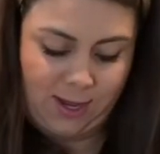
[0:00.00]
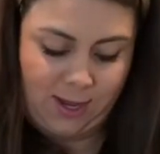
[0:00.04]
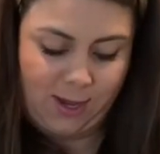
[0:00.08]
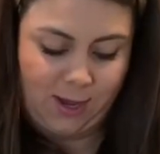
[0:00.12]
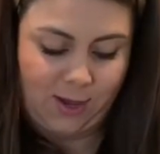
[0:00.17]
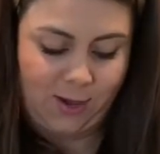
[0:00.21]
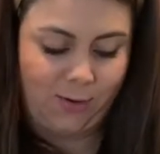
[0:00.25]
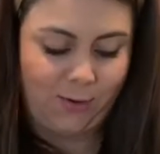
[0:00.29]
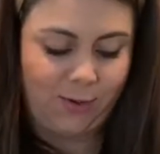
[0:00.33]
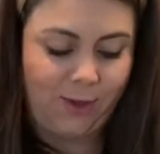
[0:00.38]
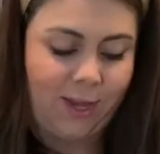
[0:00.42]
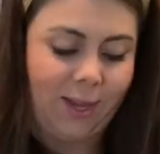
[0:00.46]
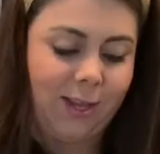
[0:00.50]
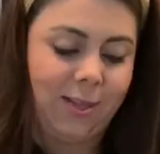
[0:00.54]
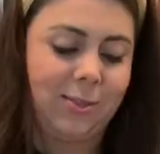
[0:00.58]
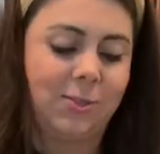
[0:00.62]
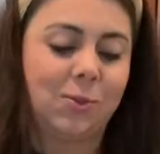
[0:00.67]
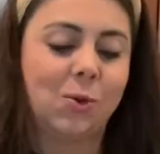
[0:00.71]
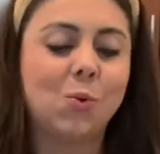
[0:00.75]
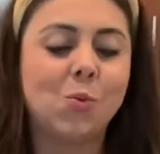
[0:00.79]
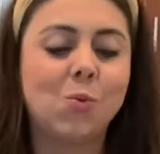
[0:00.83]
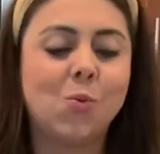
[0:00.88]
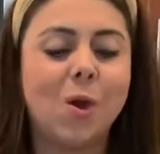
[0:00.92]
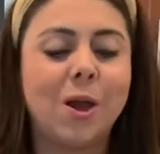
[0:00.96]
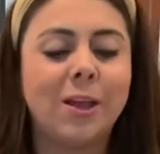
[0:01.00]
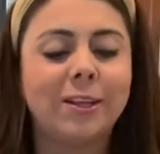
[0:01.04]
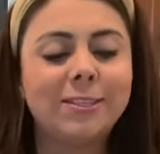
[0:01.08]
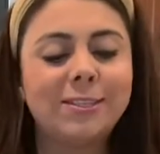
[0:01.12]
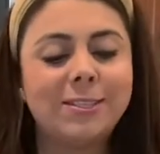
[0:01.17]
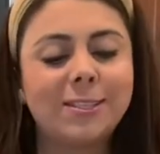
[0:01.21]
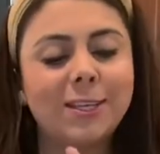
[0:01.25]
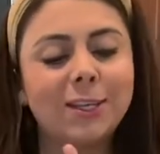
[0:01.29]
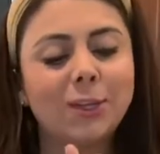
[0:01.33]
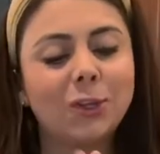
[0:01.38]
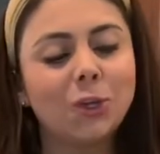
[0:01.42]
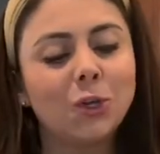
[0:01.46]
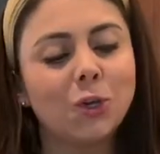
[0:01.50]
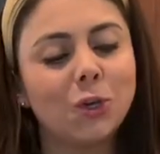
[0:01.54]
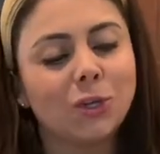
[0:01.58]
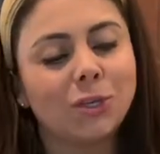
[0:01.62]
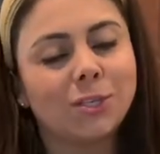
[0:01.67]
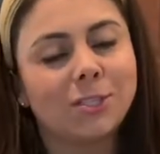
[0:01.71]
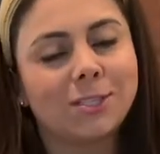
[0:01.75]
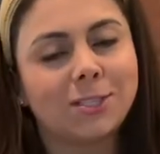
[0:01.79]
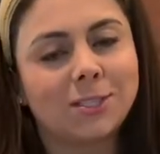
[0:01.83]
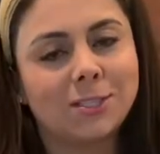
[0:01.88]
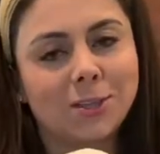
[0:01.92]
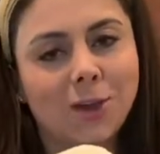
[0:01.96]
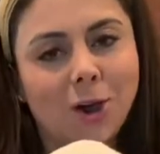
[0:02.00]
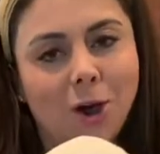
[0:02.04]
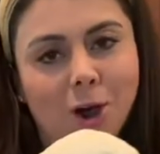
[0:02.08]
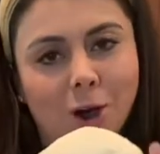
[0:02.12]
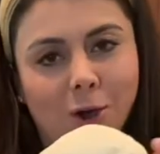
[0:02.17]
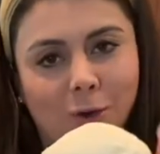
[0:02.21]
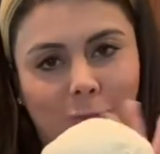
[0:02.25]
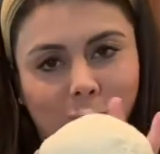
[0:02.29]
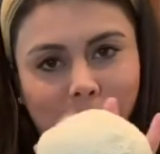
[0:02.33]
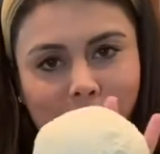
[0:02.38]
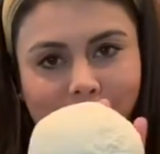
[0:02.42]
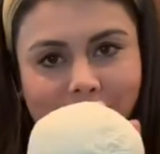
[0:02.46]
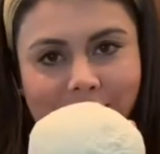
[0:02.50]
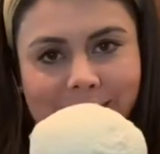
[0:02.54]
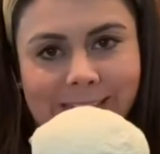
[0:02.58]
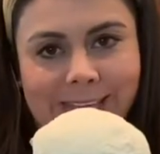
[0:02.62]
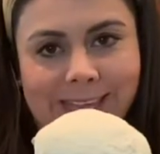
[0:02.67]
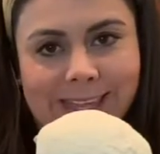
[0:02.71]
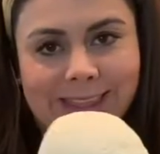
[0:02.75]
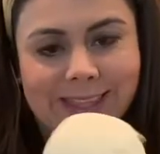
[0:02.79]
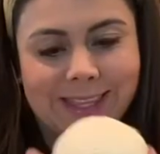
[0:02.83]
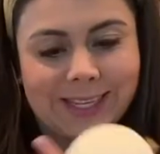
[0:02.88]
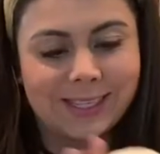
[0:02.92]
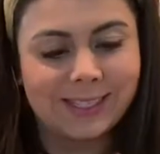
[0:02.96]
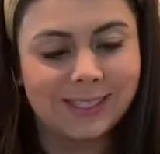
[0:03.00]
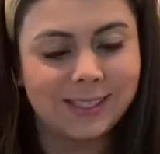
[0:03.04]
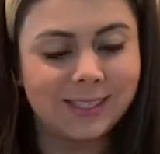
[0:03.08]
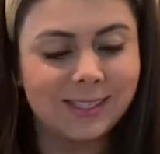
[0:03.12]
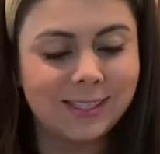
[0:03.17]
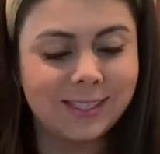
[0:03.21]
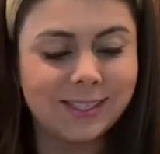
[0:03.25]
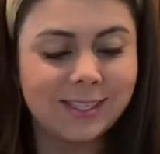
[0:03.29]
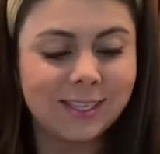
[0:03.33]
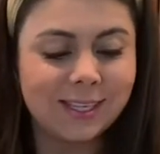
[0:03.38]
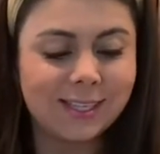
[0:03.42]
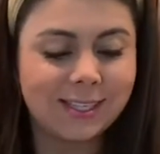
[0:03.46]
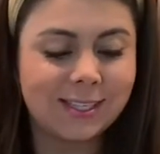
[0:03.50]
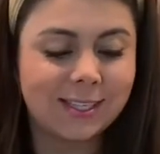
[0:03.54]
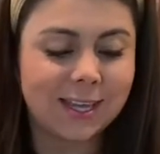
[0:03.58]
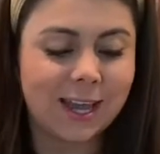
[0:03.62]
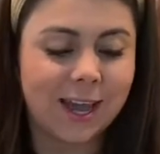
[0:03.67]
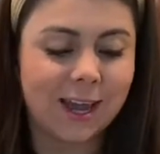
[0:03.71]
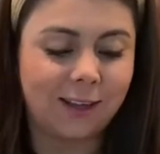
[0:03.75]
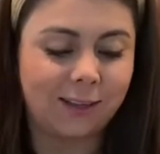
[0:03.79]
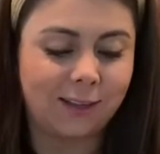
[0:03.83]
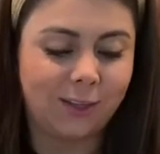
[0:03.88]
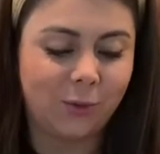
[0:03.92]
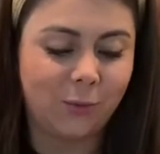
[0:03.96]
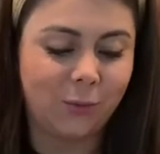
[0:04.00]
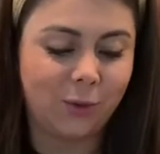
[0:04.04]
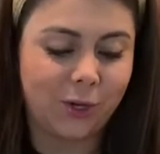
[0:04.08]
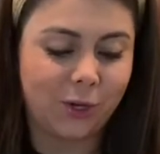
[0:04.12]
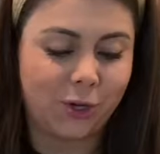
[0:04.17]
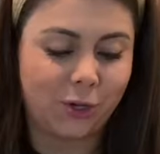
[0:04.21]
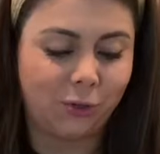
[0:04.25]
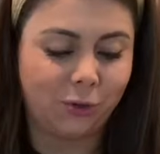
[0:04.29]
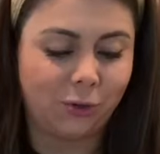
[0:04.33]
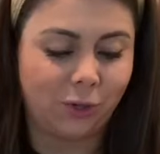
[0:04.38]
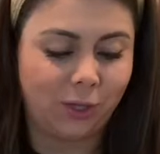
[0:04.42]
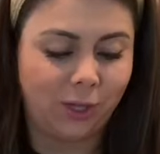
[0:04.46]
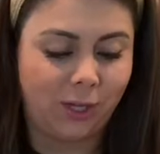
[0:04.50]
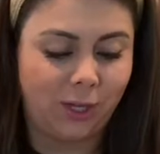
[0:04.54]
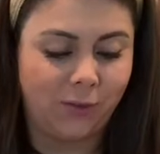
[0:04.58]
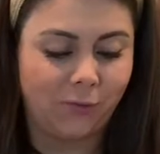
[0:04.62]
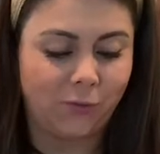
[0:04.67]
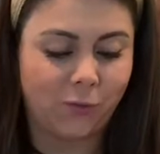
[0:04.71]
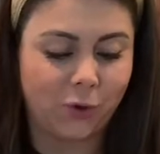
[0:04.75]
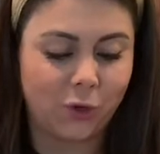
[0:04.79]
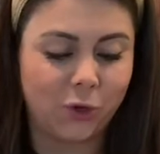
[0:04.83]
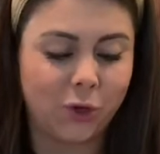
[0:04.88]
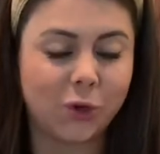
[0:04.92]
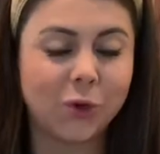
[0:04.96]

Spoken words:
Okay, so once it looks soft like this is exactly what you're looking for.